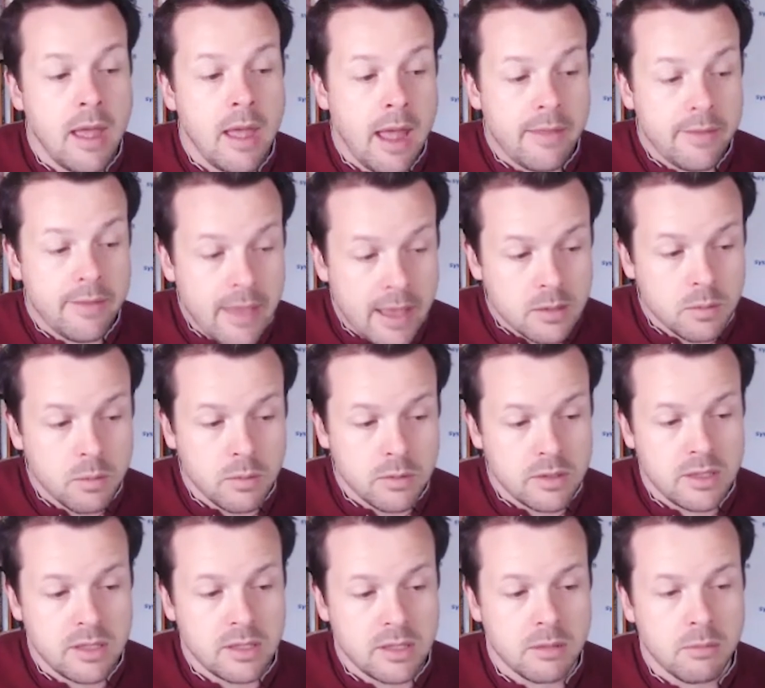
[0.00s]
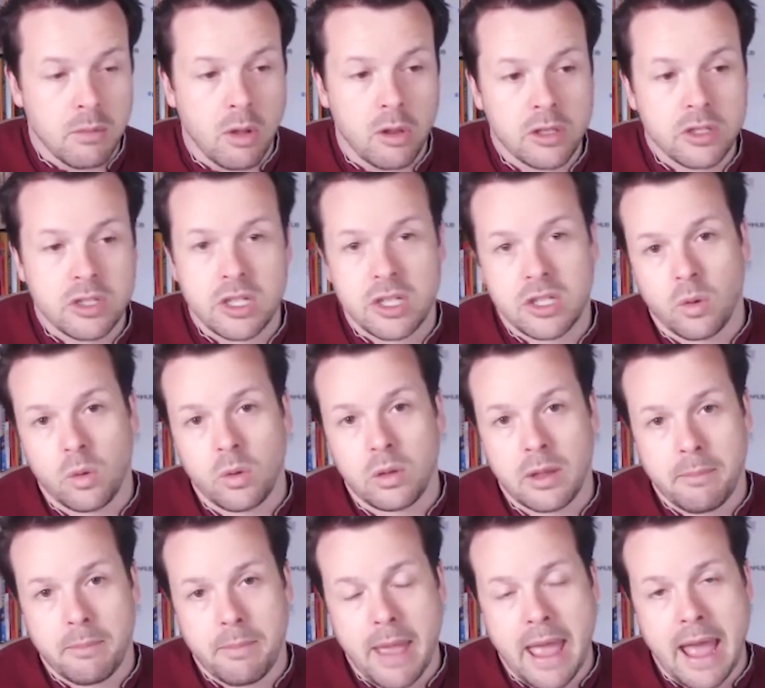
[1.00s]
And that's what systemology is all
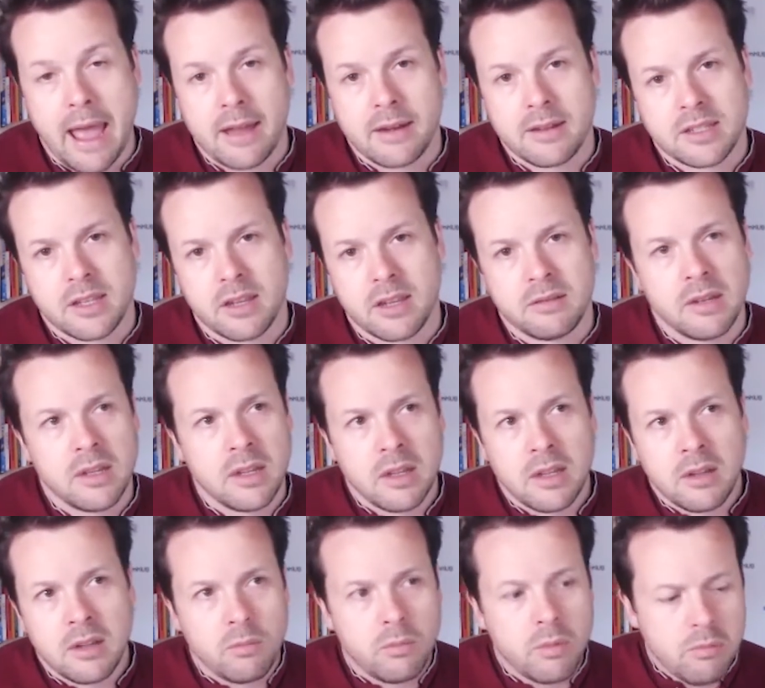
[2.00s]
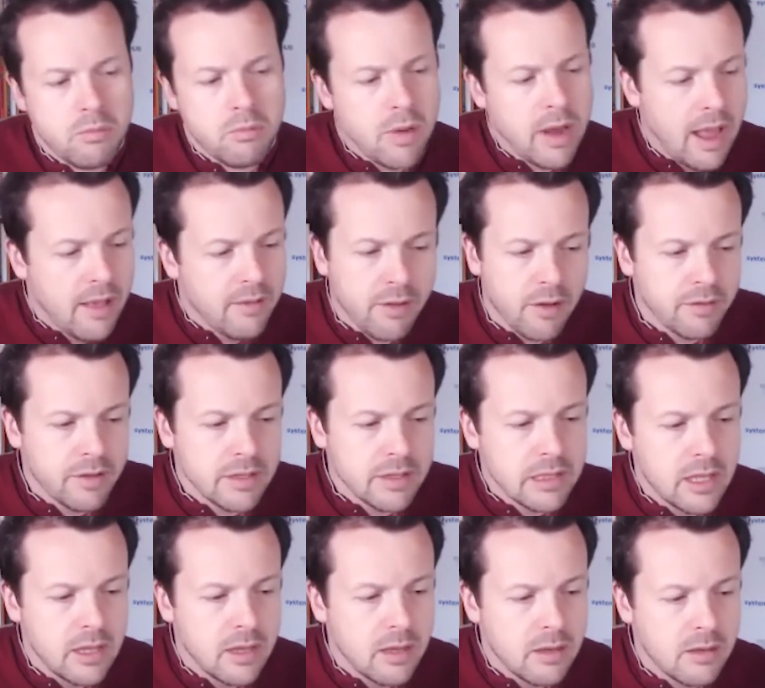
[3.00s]
about. So mm-hmm. we have
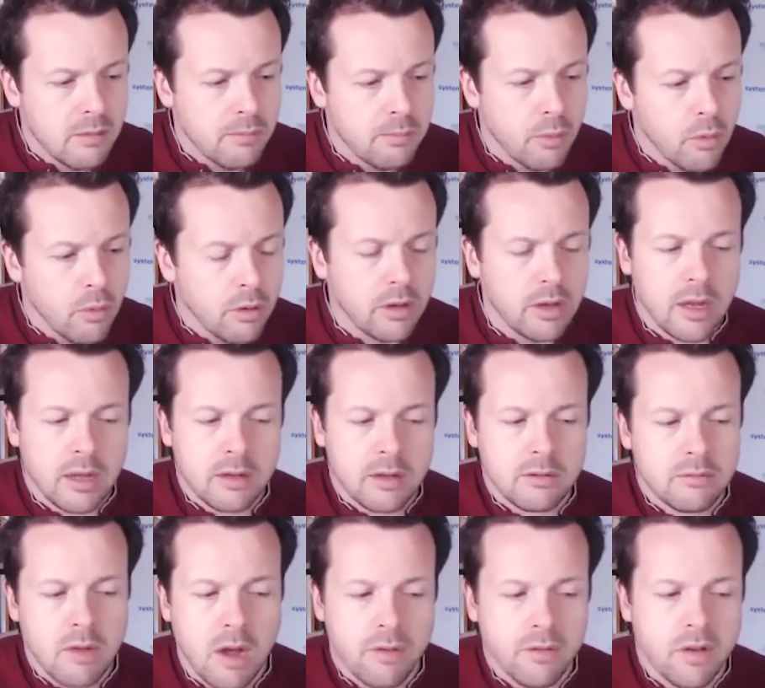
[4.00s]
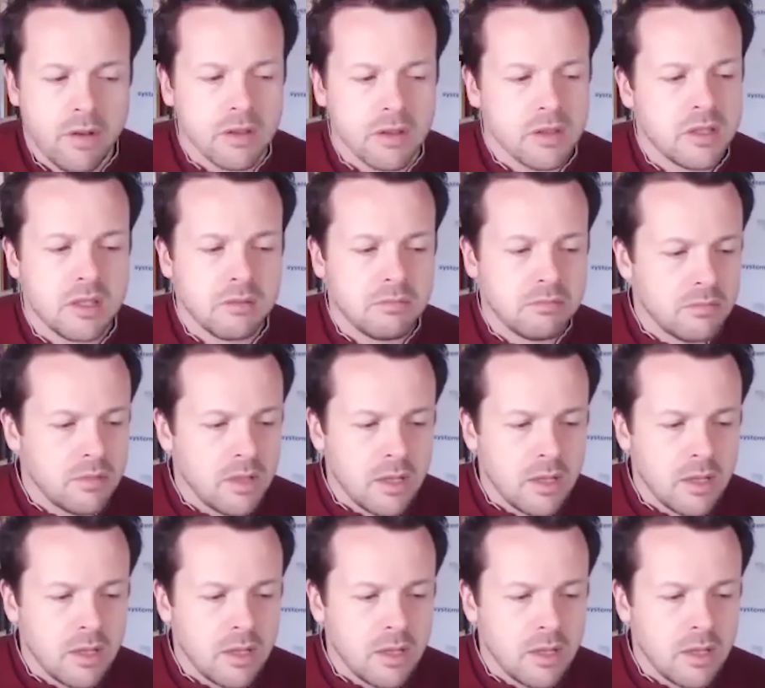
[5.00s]
obviously the book, and I've got some